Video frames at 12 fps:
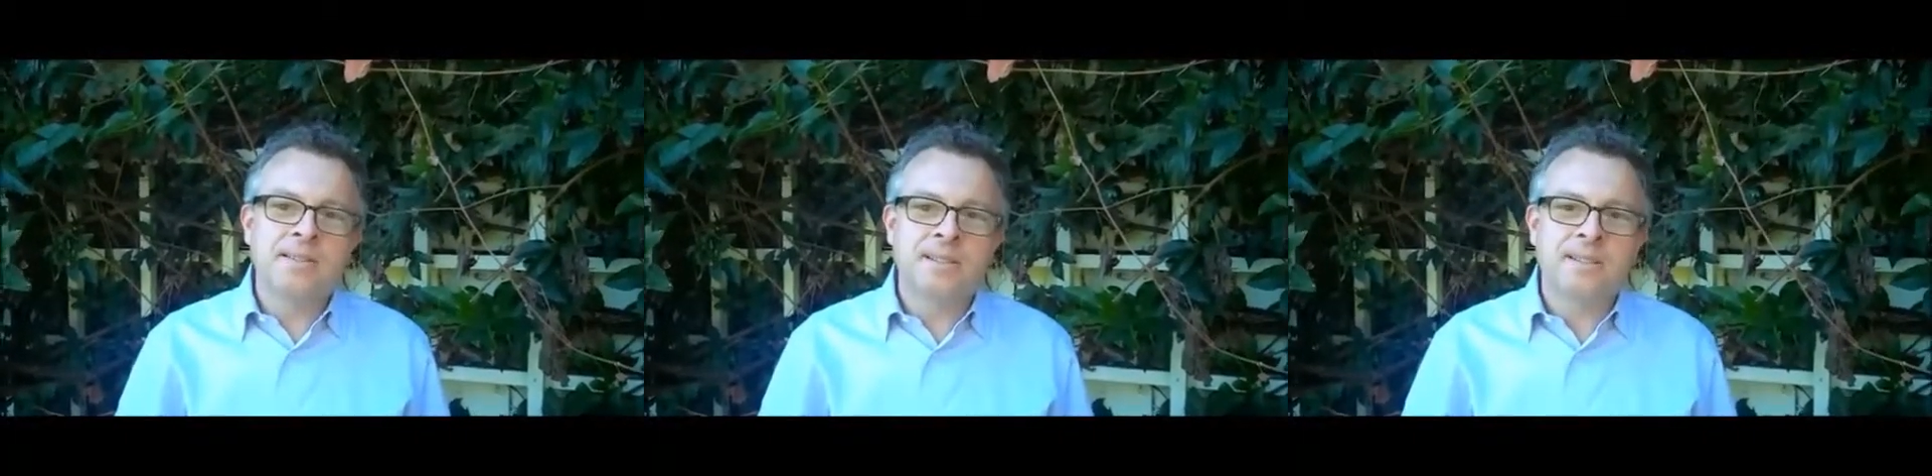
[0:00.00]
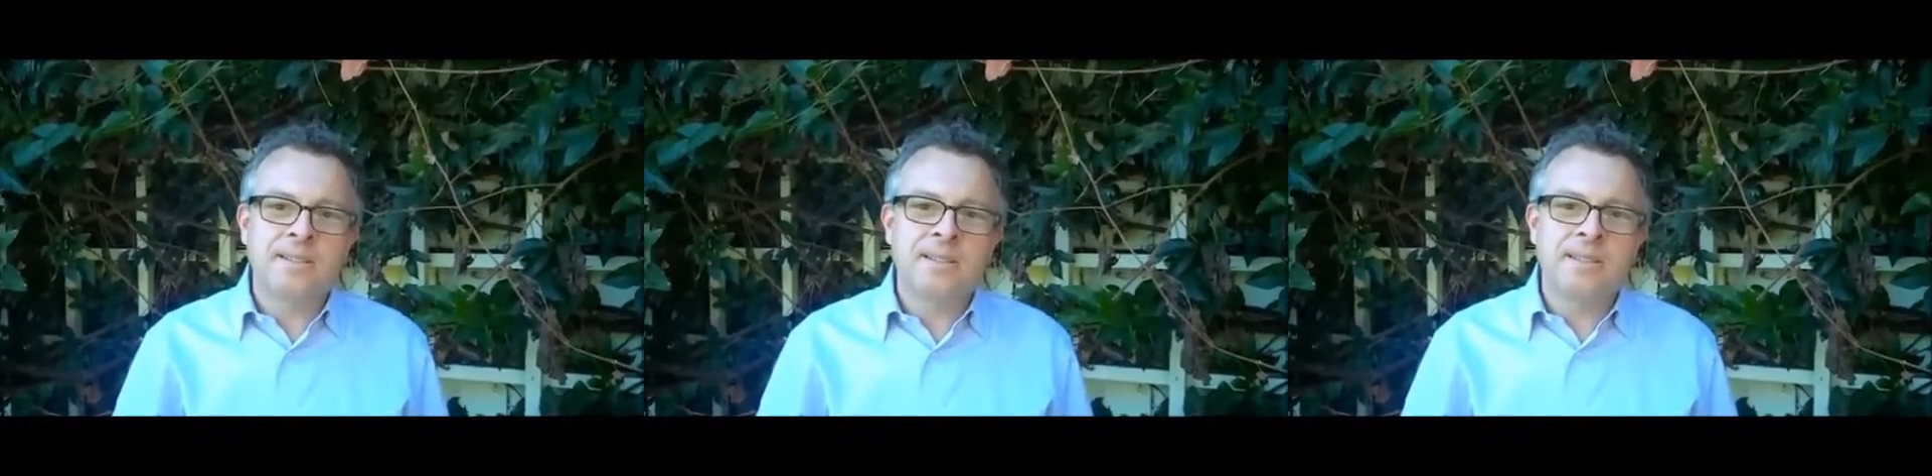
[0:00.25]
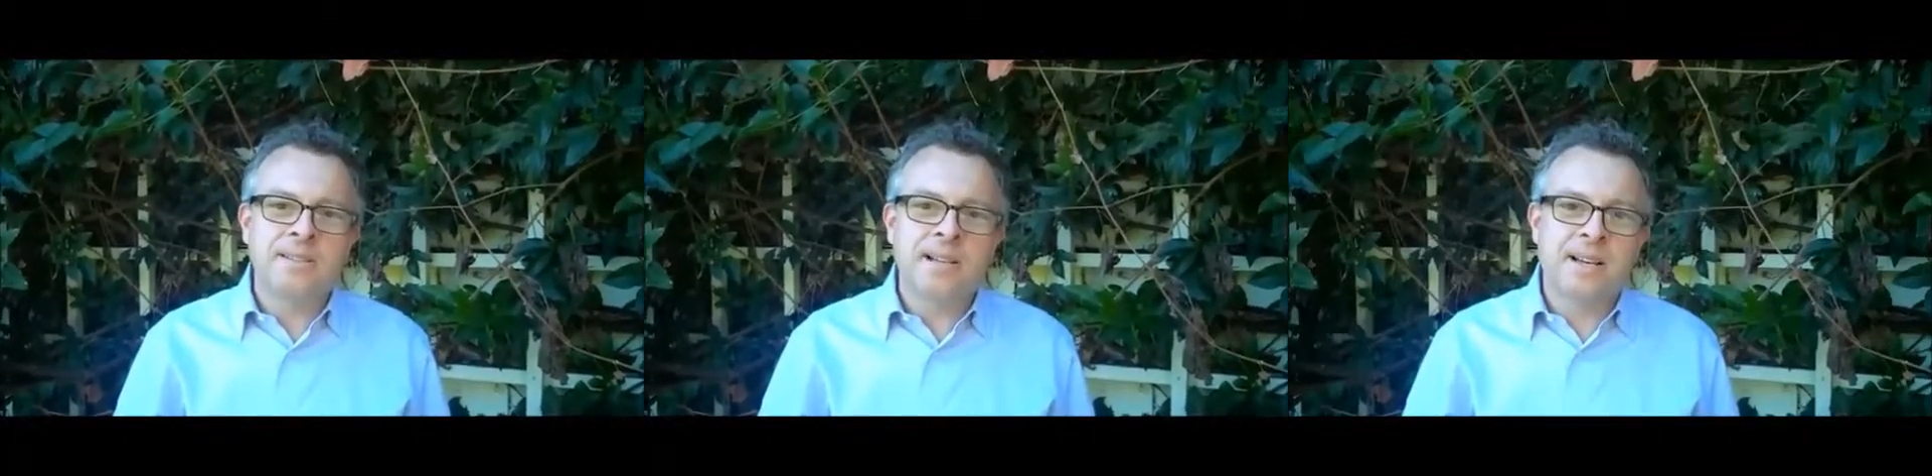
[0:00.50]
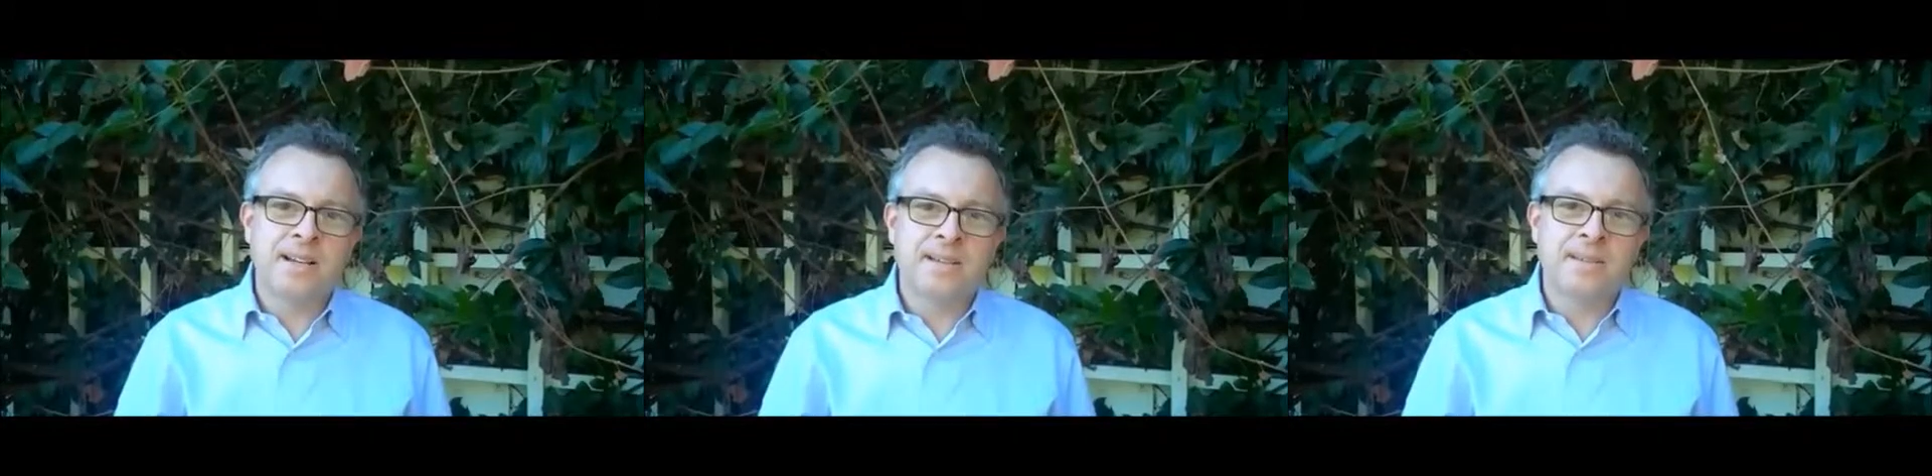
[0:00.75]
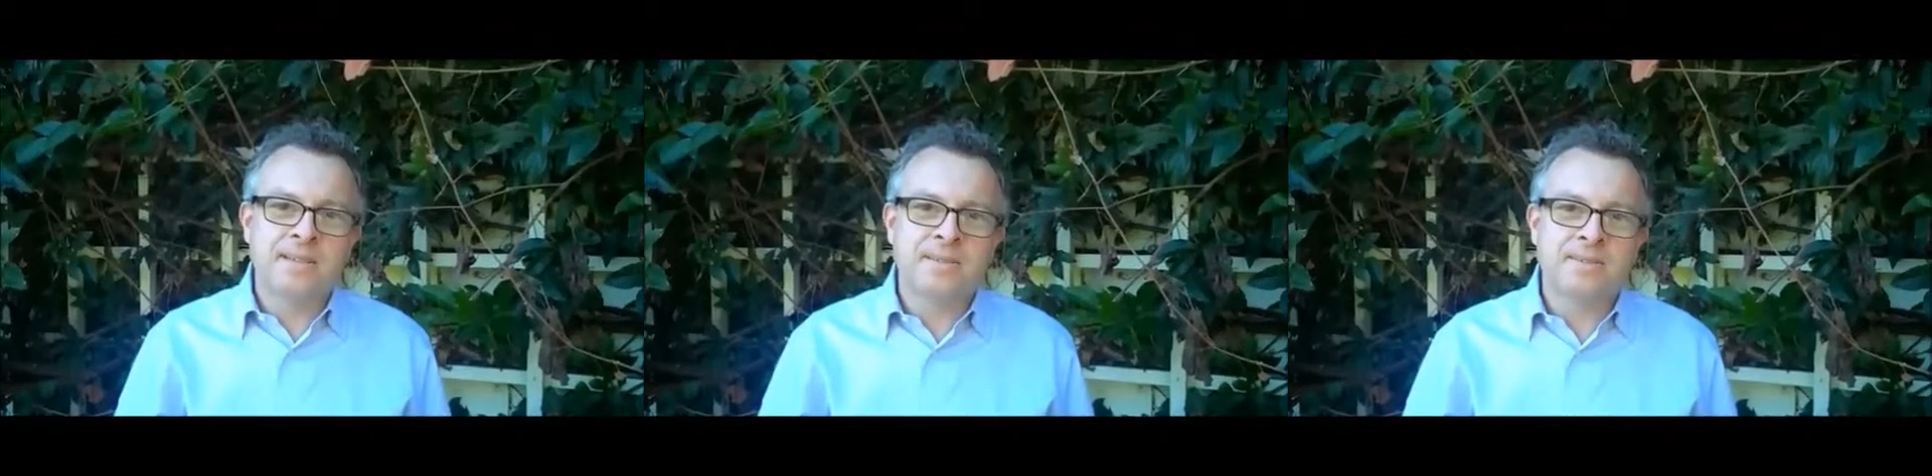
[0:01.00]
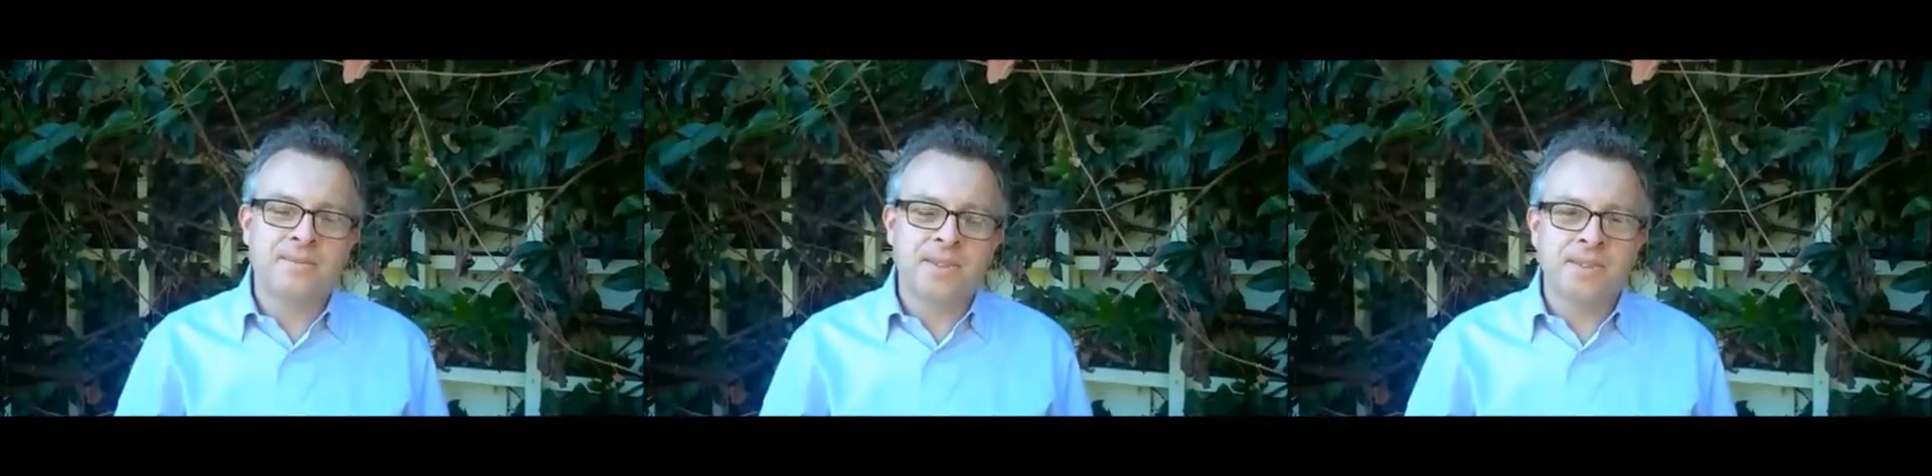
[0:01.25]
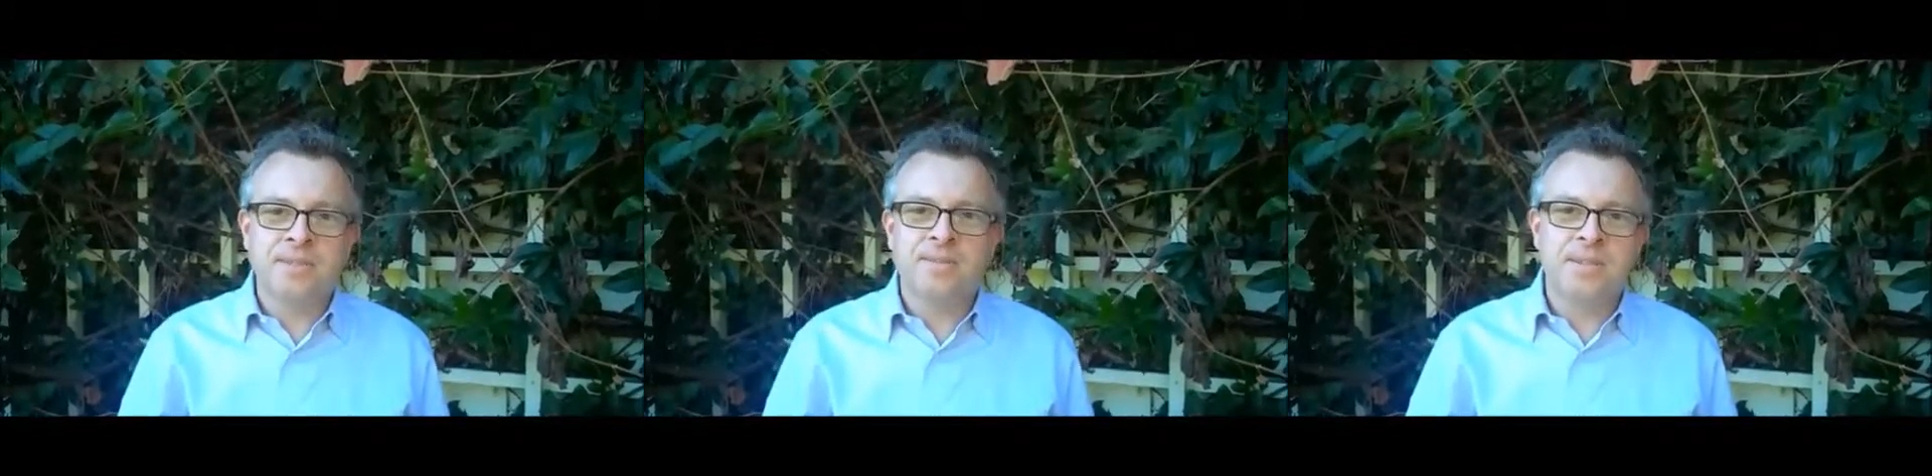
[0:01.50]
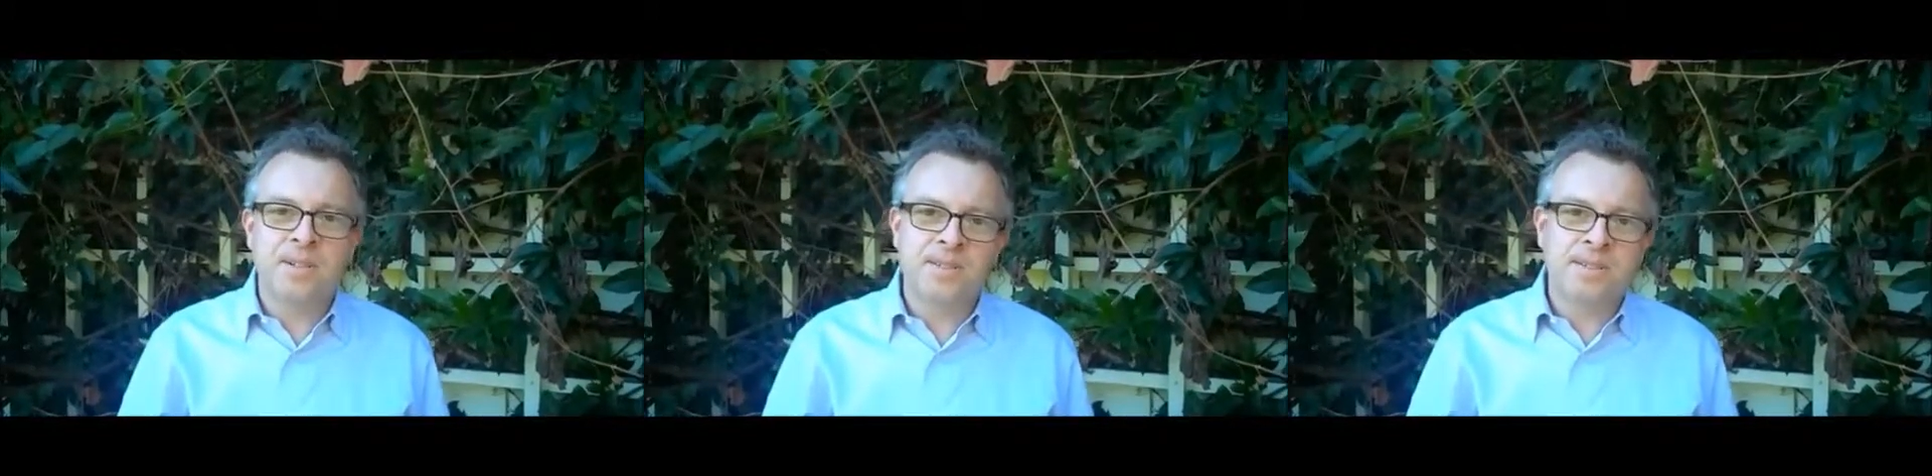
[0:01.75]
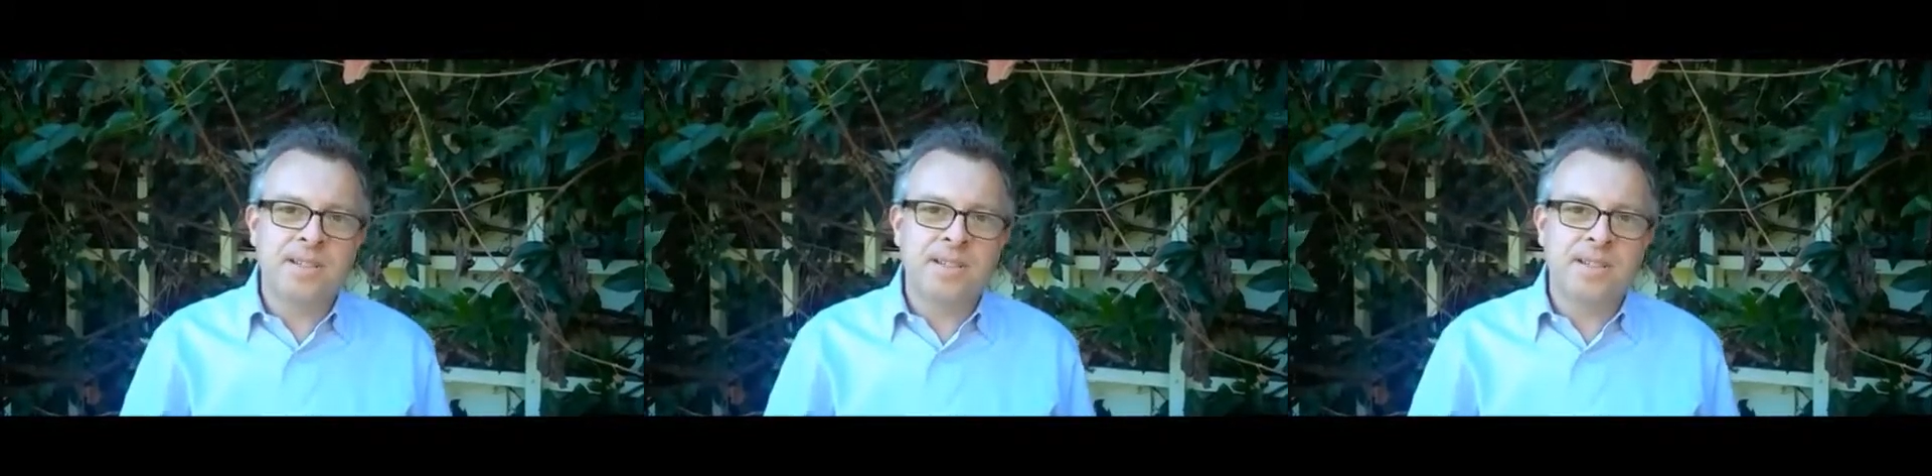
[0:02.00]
to the entire field of social